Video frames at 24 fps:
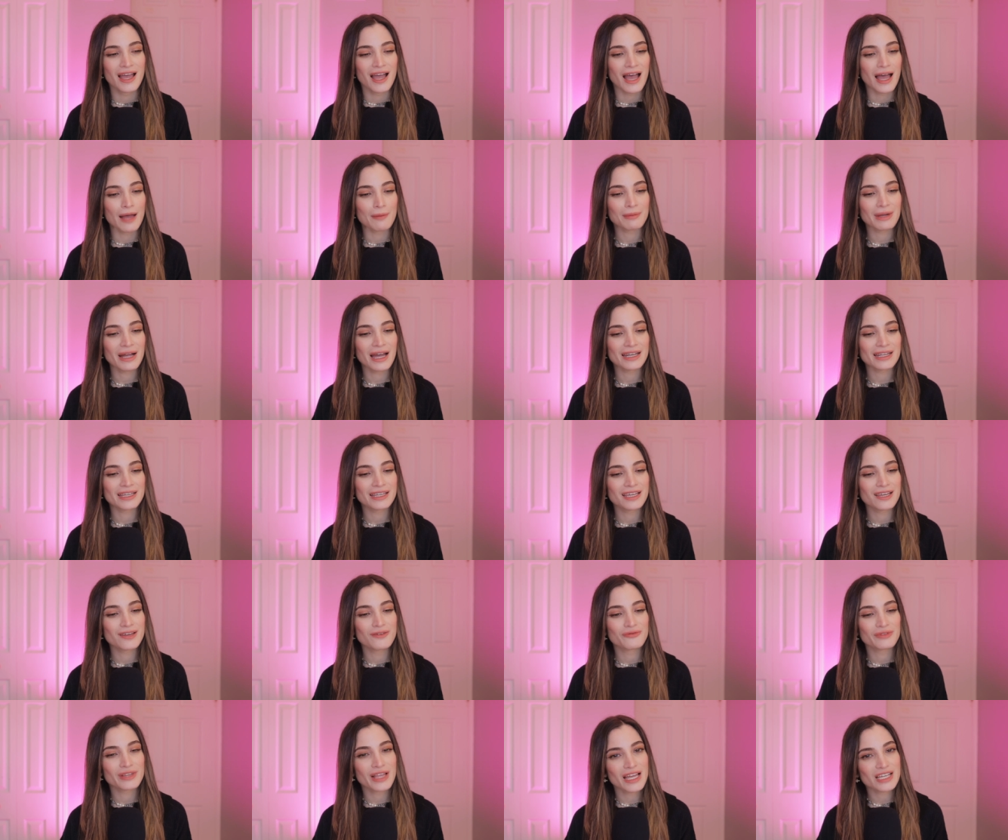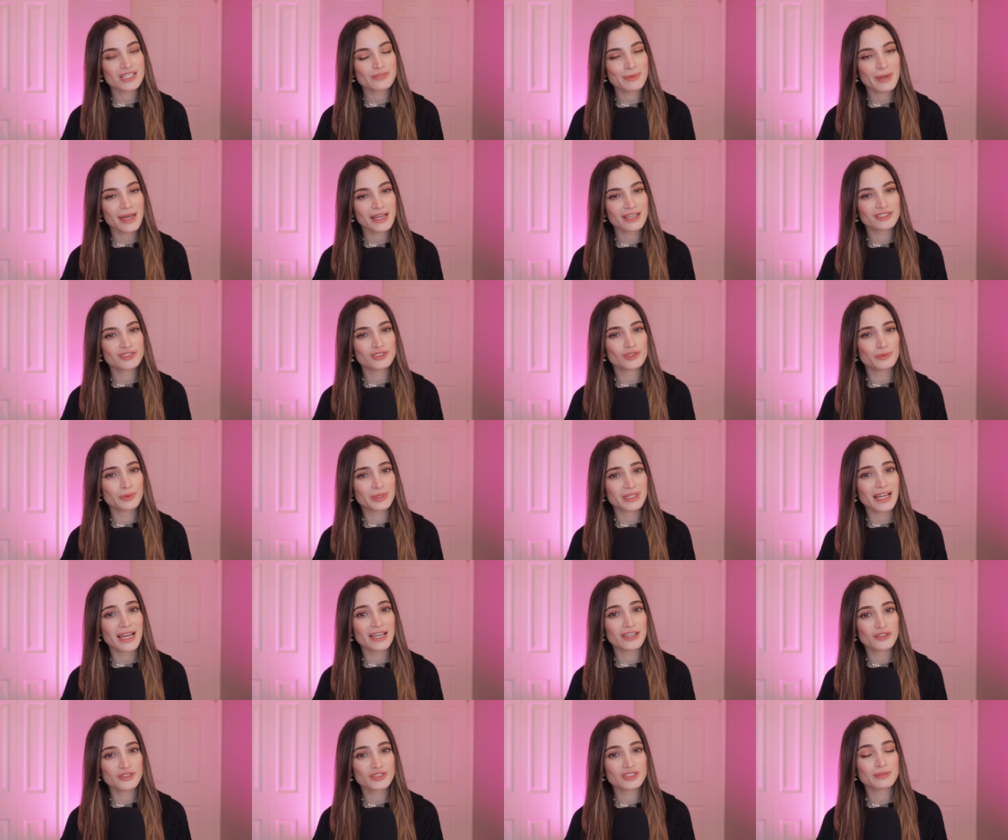I'm kind of getting flashbacks to when
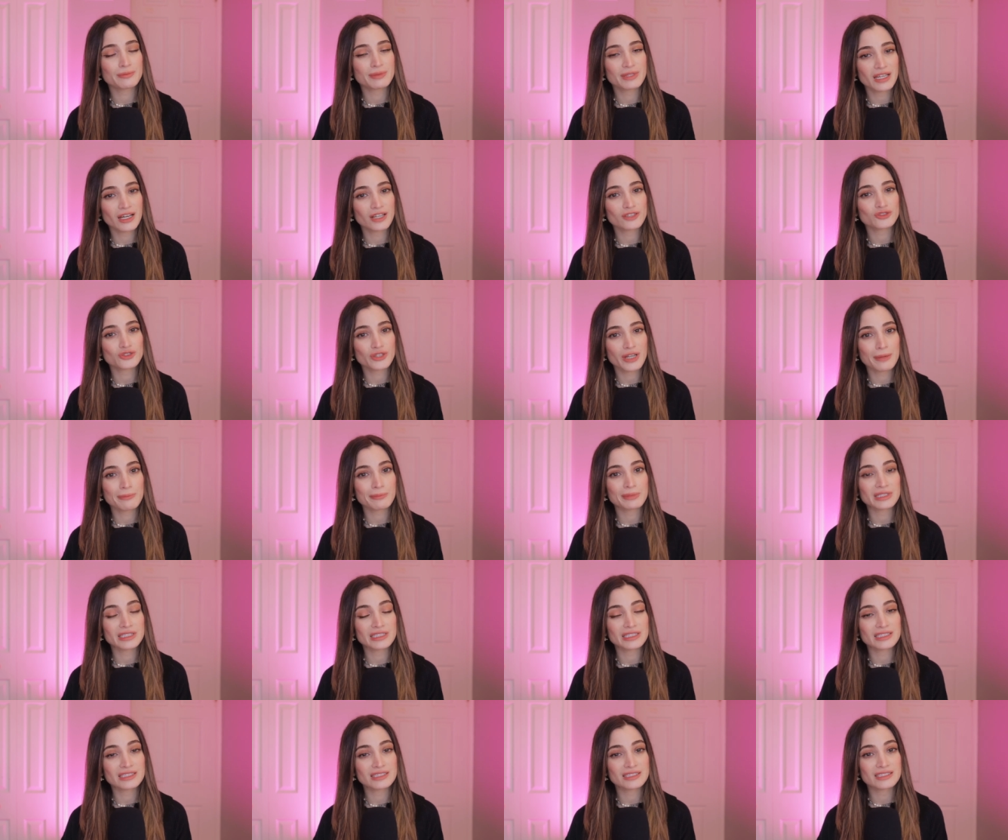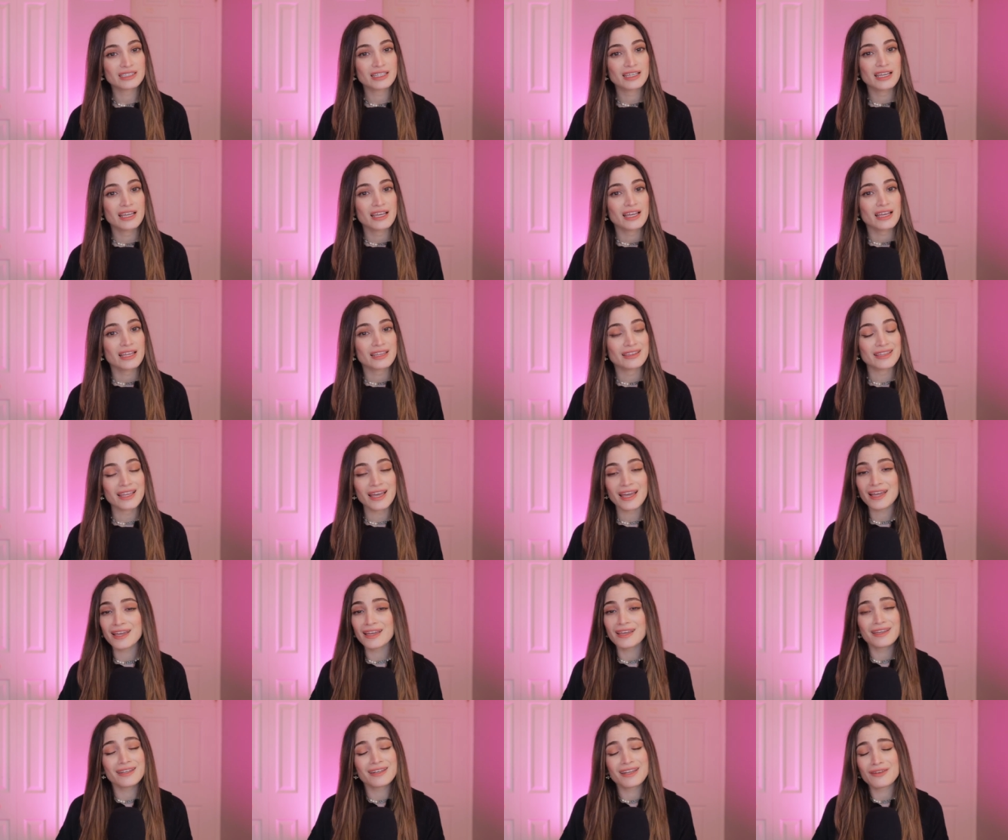I used to be on trampolines.
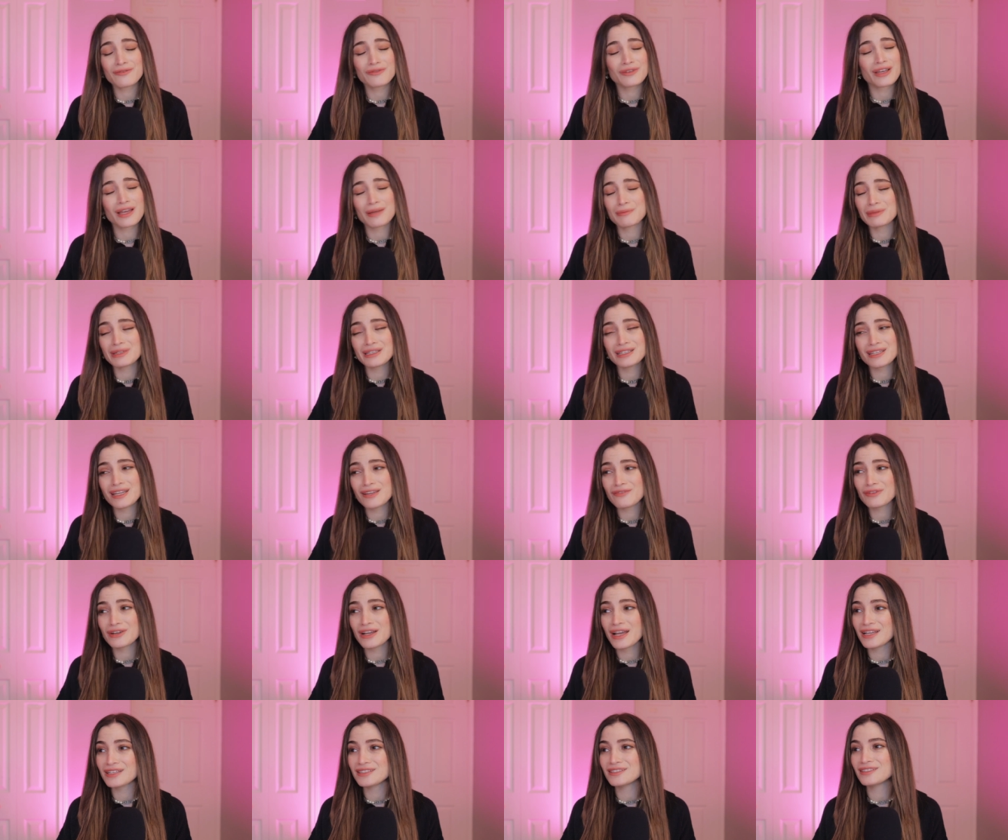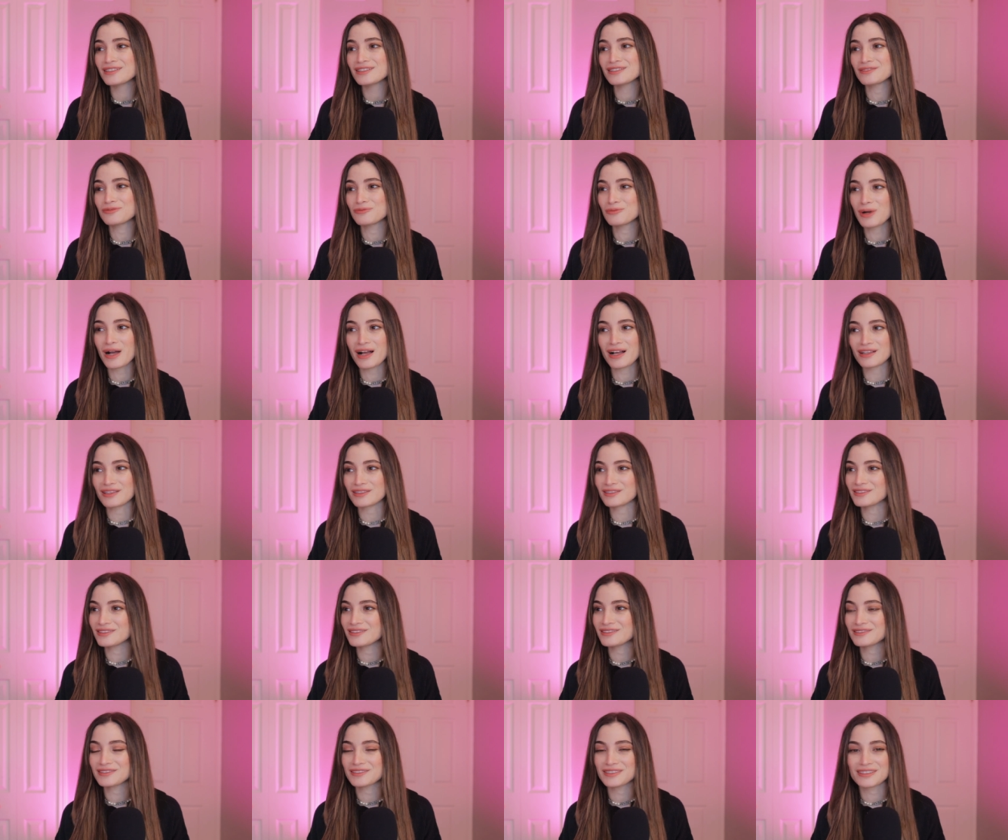That it never I mean it never ended well.
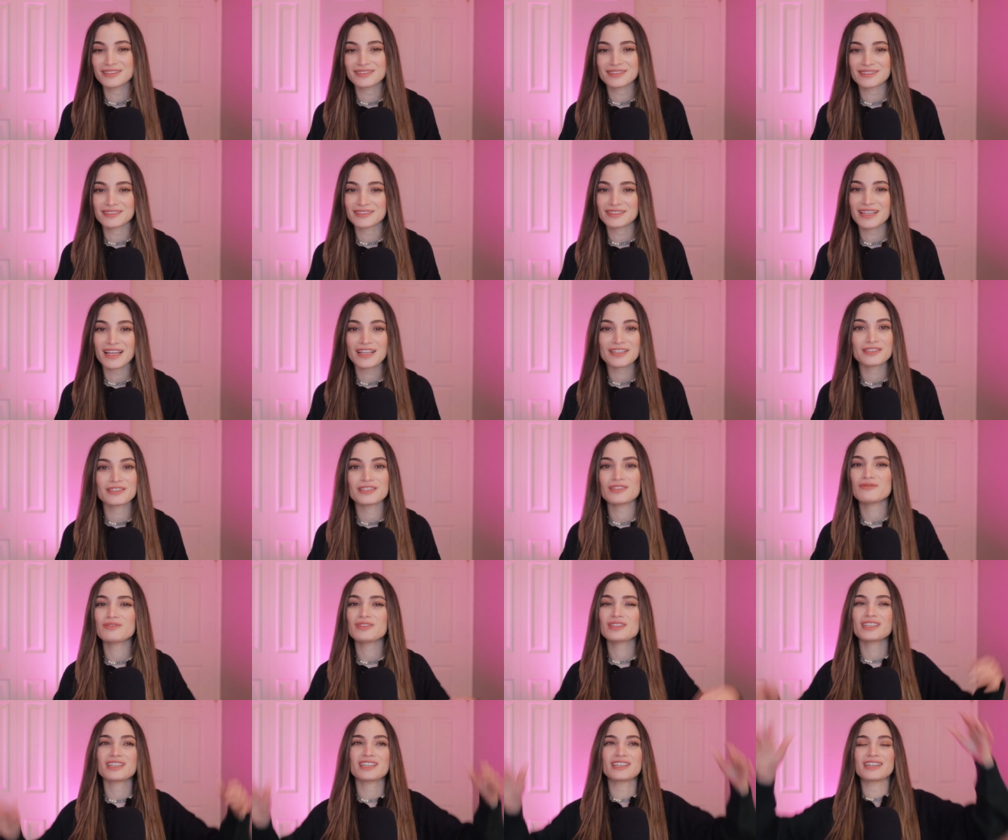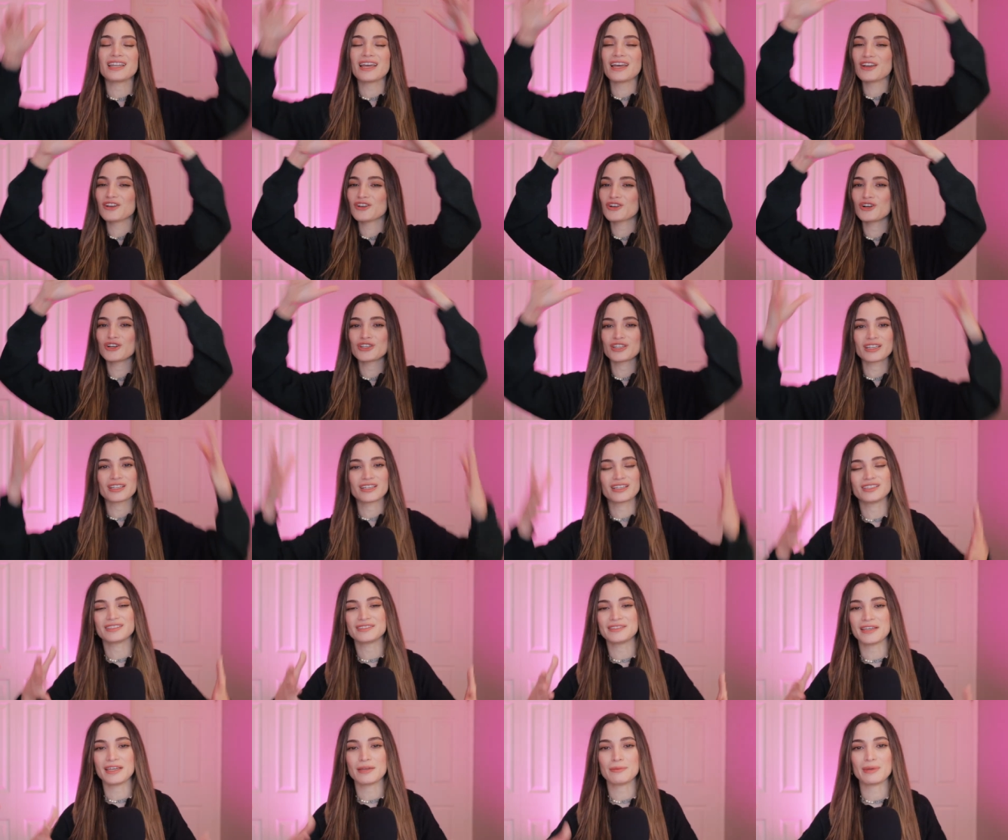That even the net couldn't
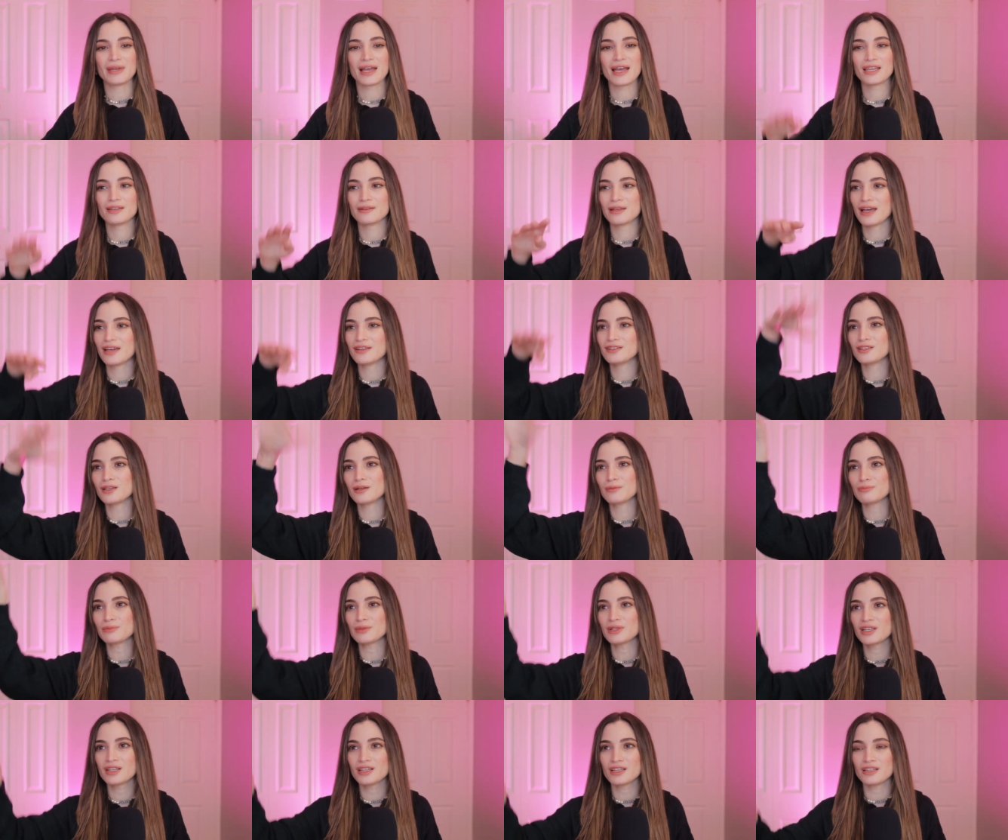contain me. I'd end up